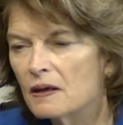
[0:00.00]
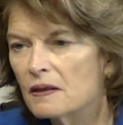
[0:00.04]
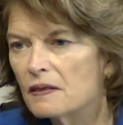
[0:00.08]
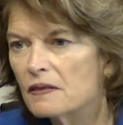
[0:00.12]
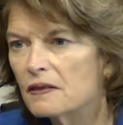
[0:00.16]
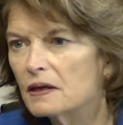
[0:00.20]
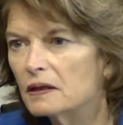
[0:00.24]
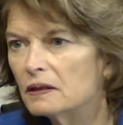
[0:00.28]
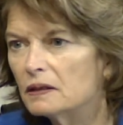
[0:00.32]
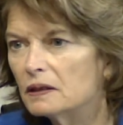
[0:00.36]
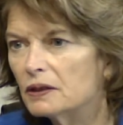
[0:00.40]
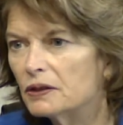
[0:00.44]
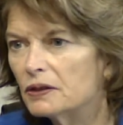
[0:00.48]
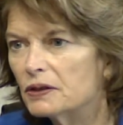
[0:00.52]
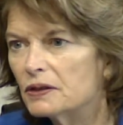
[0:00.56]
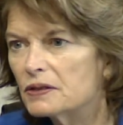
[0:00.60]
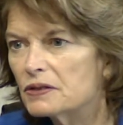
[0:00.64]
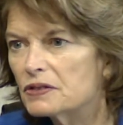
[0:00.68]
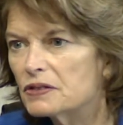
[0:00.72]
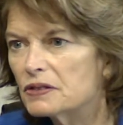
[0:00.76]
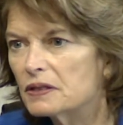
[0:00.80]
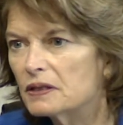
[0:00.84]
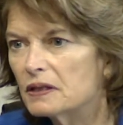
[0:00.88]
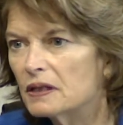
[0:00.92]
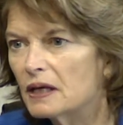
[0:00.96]
the
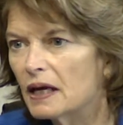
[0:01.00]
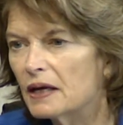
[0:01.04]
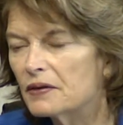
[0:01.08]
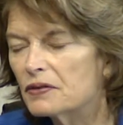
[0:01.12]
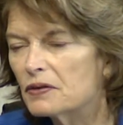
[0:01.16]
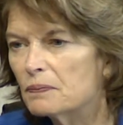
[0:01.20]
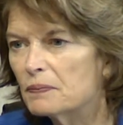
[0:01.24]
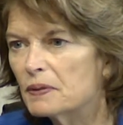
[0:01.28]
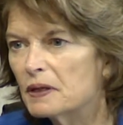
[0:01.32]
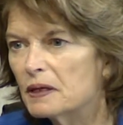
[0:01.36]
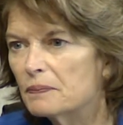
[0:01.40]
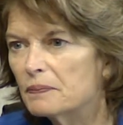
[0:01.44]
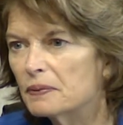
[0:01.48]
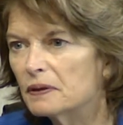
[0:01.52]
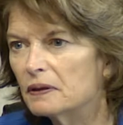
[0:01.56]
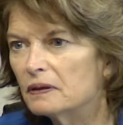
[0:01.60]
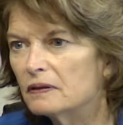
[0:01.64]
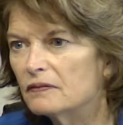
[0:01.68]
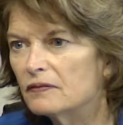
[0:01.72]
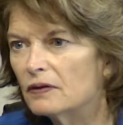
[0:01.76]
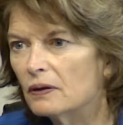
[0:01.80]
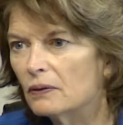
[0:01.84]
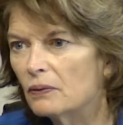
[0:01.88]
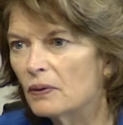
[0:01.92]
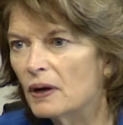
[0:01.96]
alert that the people
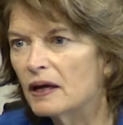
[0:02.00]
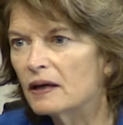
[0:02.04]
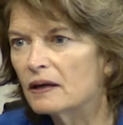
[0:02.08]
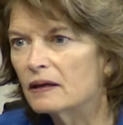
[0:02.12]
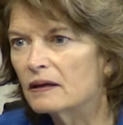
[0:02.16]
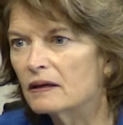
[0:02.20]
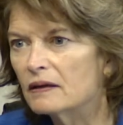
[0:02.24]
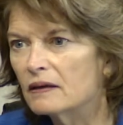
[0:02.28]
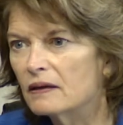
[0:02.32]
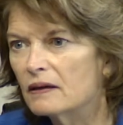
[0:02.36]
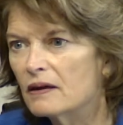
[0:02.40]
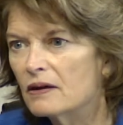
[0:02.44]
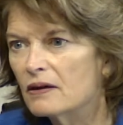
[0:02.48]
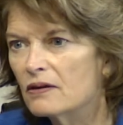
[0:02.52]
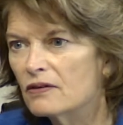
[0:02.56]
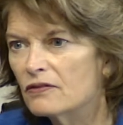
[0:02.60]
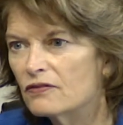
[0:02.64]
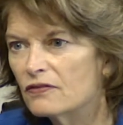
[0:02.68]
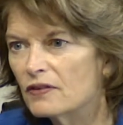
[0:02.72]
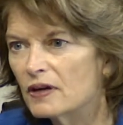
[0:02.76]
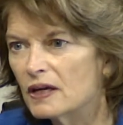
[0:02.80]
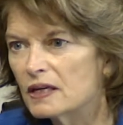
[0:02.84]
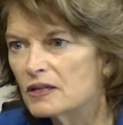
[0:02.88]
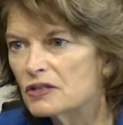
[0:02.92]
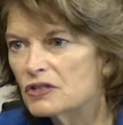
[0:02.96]
of Hawaii
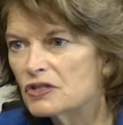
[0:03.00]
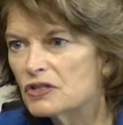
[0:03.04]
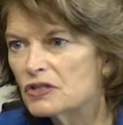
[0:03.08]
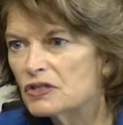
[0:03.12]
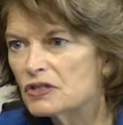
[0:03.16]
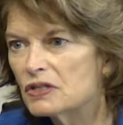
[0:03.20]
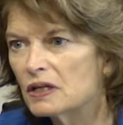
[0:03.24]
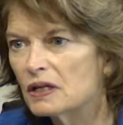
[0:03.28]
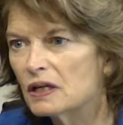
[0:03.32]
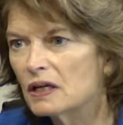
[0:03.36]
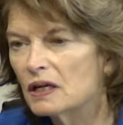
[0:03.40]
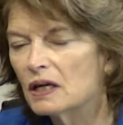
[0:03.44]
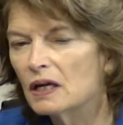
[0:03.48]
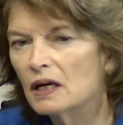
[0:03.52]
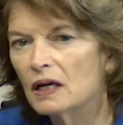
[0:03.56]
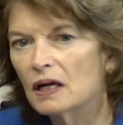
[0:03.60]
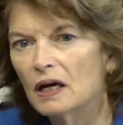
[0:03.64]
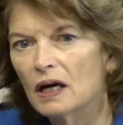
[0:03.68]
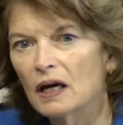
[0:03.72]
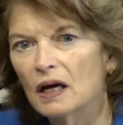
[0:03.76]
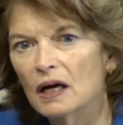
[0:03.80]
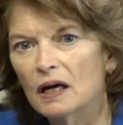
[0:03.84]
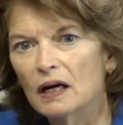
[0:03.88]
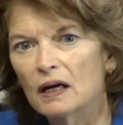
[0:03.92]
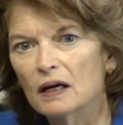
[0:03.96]
faced
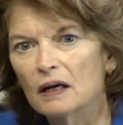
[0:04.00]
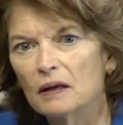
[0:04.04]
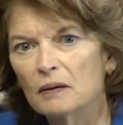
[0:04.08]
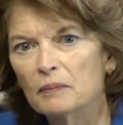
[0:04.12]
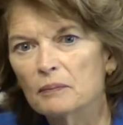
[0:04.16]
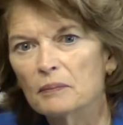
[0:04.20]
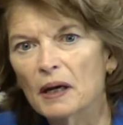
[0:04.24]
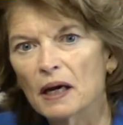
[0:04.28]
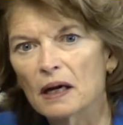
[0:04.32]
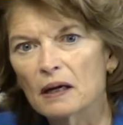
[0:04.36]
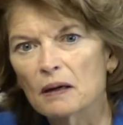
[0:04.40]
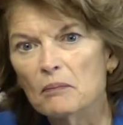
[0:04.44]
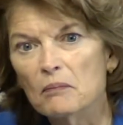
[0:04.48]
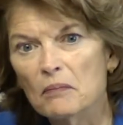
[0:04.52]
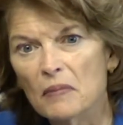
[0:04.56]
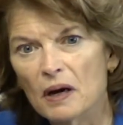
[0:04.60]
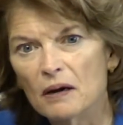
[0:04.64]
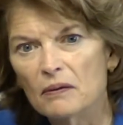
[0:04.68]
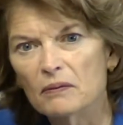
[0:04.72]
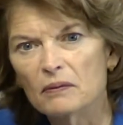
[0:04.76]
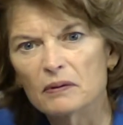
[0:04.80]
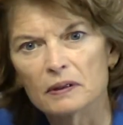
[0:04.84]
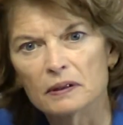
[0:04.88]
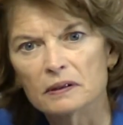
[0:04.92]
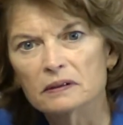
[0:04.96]
a
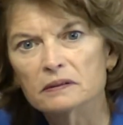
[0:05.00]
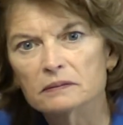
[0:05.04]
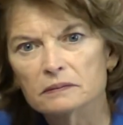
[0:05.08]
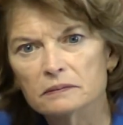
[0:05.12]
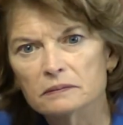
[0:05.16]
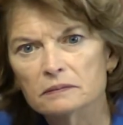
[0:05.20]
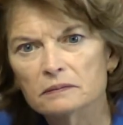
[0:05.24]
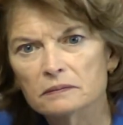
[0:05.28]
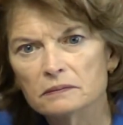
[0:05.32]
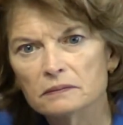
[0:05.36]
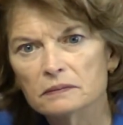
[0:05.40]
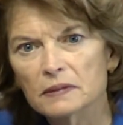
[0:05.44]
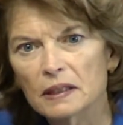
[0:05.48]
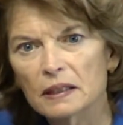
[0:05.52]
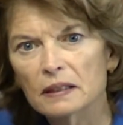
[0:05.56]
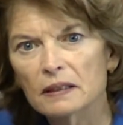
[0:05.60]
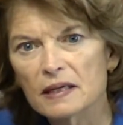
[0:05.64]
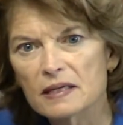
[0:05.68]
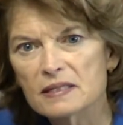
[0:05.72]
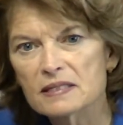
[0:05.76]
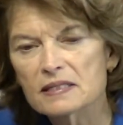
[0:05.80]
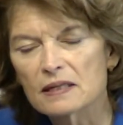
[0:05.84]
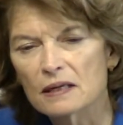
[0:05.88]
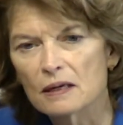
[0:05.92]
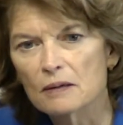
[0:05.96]
little
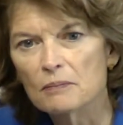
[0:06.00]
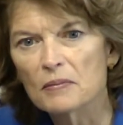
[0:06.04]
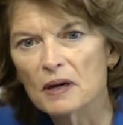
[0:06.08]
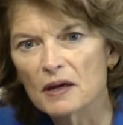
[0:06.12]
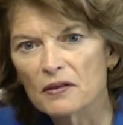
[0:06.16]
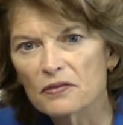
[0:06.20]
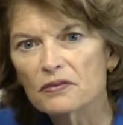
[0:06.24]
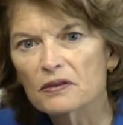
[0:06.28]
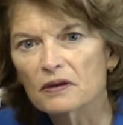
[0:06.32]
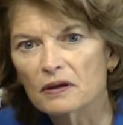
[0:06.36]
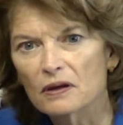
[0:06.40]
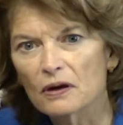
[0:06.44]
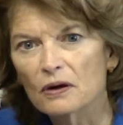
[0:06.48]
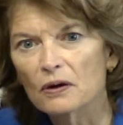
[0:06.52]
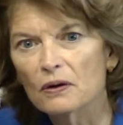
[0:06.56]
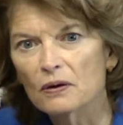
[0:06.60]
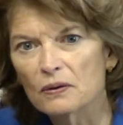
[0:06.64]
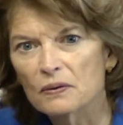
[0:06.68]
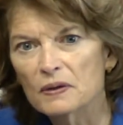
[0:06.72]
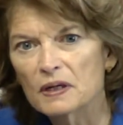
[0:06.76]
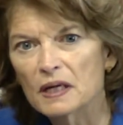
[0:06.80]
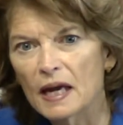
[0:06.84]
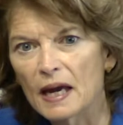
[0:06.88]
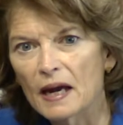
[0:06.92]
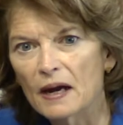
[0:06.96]
less than a month
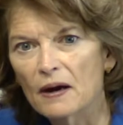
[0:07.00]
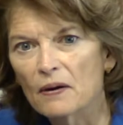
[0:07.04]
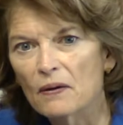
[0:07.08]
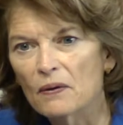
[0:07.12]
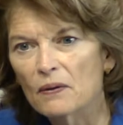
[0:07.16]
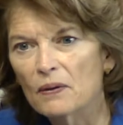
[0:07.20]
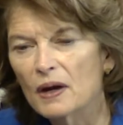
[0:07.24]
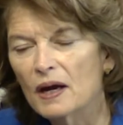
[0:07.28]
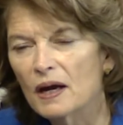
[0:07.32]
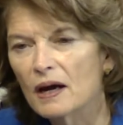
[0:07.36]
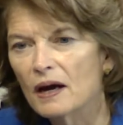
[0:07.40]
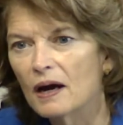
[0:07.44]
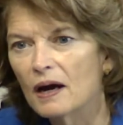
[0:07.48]
ago now.